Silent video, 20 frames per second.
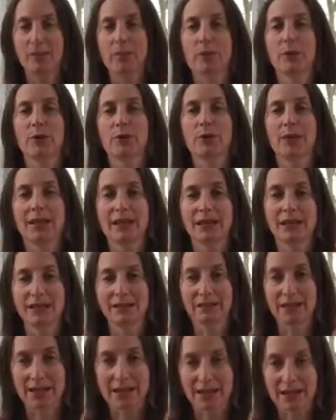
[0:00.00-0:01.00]

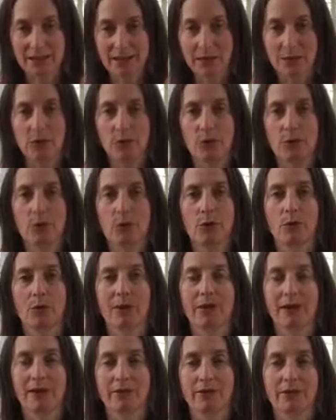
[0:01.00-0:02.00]
breathe into
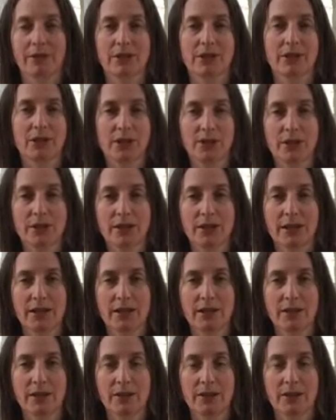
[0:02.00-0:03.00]
whatever is hurting
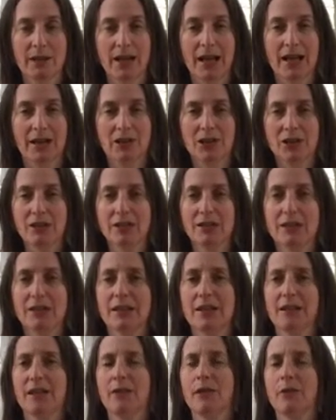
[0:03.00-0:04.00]
you, and just
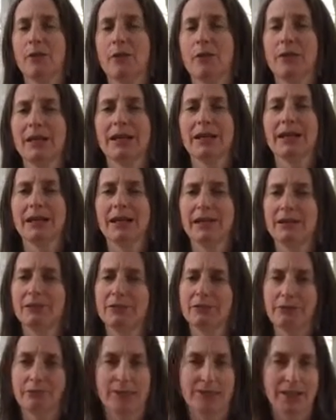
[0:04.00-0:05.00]
really
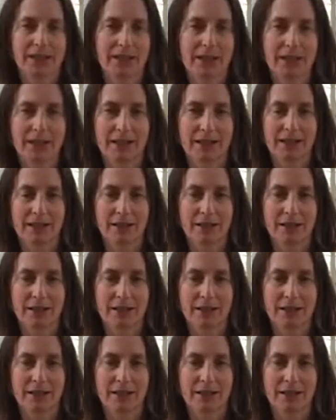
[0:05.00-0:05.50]
feel it.